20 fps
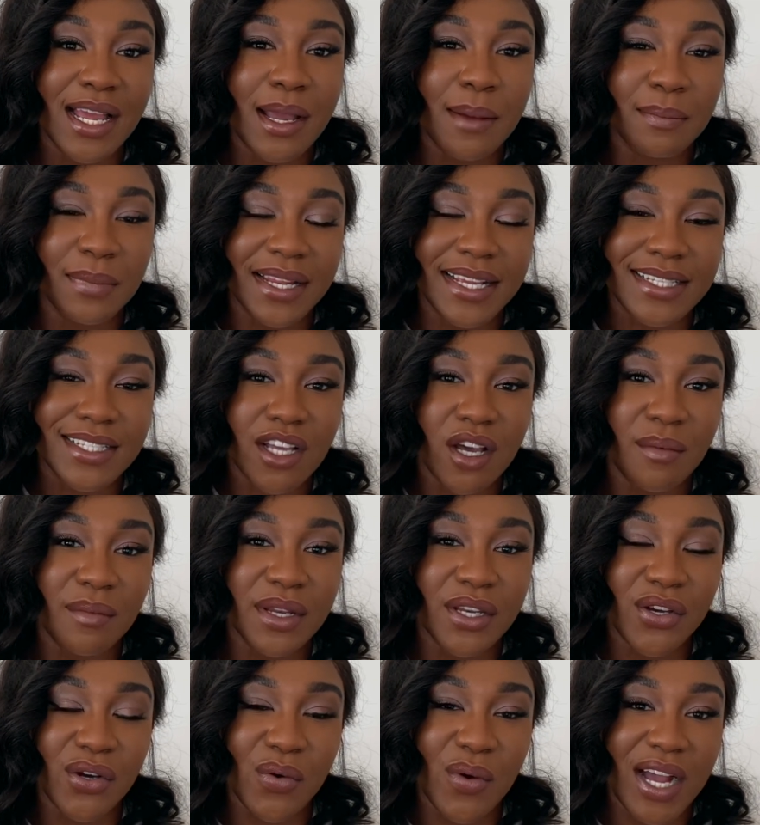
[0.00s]
Please comment
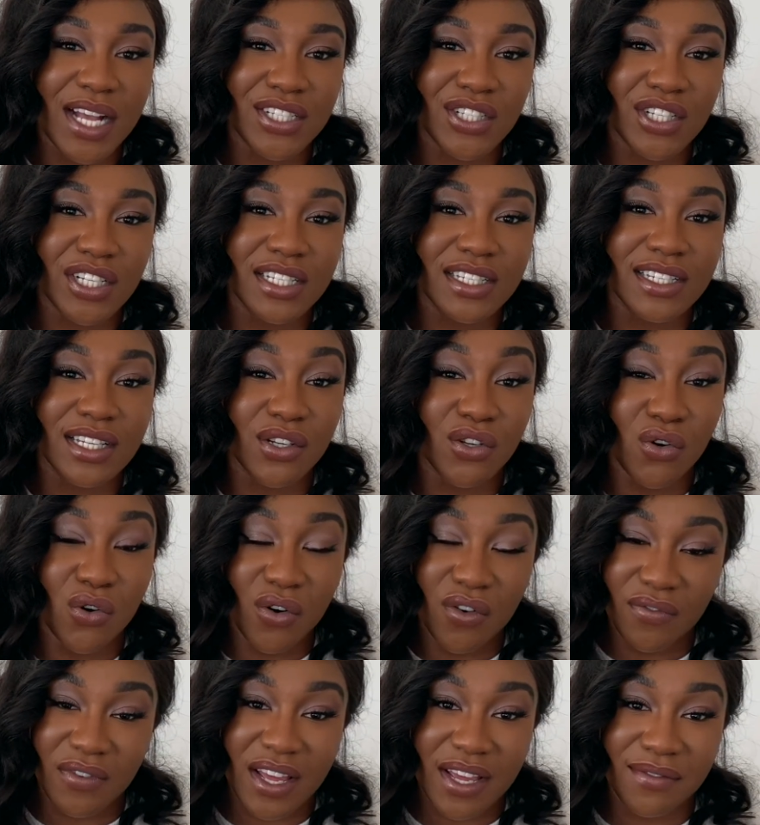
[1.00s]
your questions and your
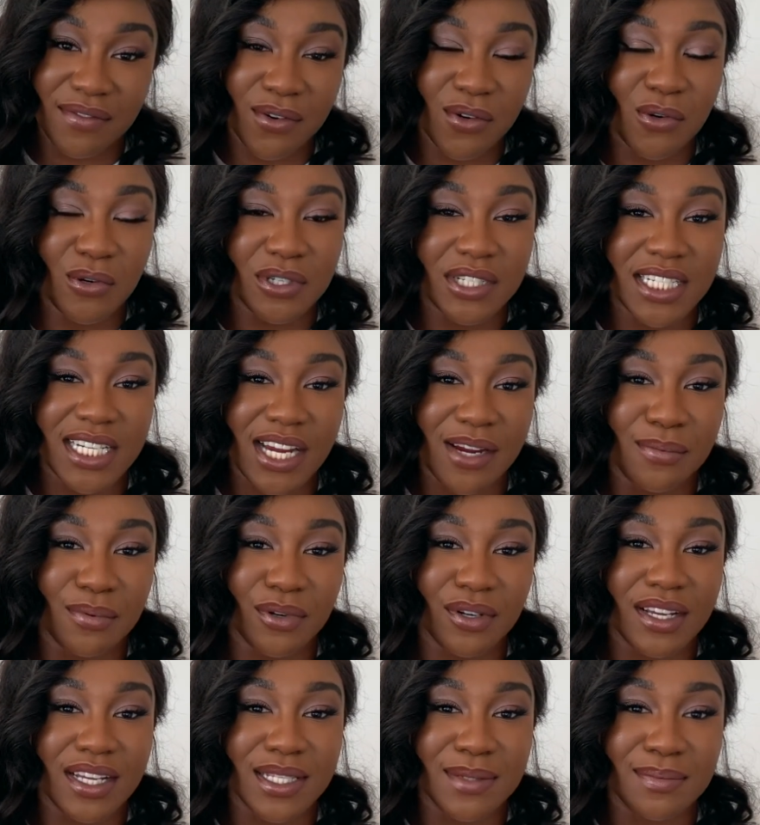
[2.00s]
favourite Ordinary
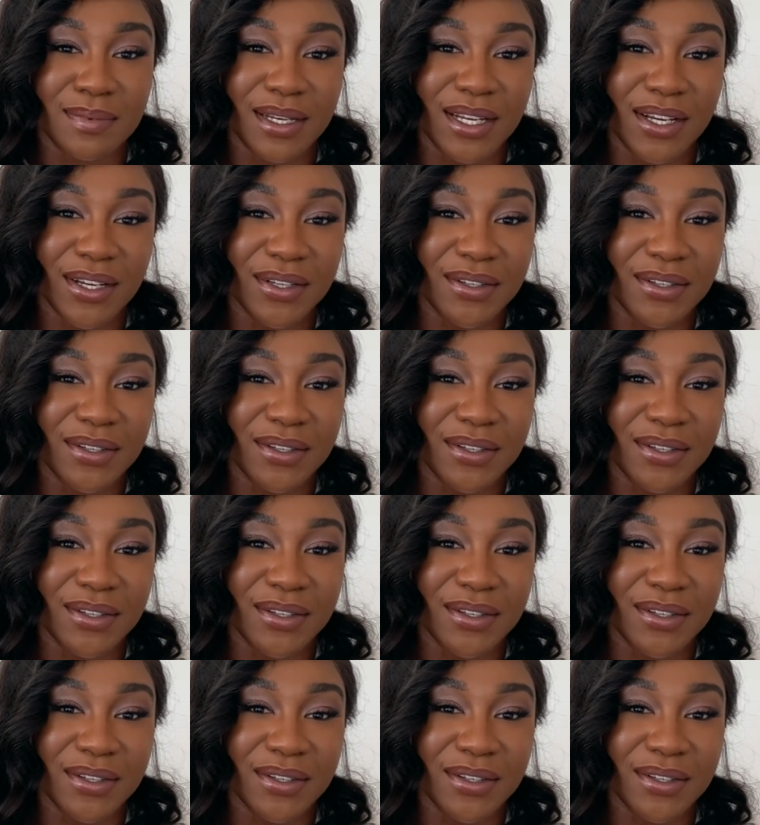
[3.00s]
products below.